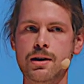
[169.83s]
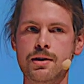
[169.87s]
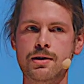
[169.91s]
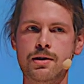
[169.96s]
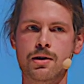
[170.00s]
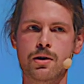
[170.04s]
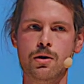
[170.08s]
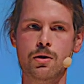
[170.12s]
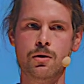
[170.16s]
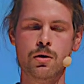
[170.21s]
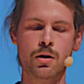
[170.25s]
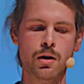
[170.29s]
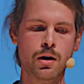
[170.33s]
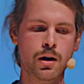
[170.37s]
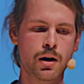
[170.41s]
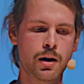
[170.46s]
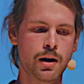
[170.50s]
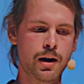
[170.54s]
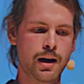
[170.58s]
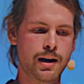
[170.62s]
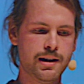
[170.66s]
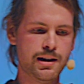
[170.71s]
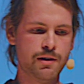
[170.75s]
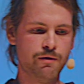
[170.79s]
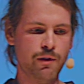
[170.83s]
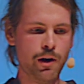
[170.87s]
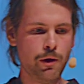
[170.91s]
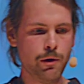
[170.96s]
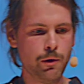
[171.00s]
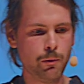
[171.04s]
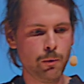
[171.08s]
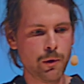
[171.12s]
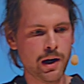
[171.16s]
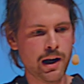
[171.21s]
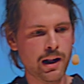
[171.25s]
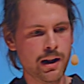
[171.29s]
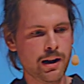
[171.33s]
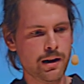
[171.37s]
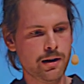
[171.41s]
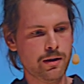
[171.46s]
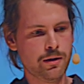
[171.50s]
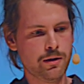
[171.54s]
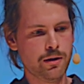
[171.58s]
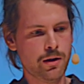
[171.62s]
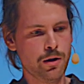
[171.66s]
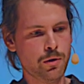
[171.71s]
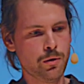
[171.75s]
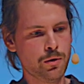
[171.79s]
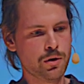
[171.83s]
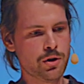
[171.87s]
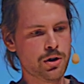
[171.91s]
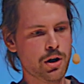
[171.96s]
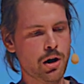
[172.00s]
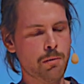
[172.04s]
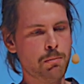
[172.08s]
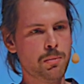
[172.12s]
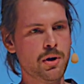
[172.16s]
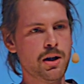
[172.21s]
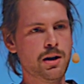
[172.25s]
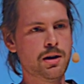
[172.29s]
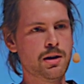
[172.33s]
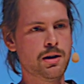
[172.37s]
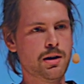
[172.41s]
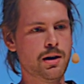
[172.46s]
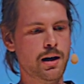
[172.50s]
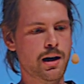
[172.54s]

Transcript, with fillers: So it's a very well-known topic,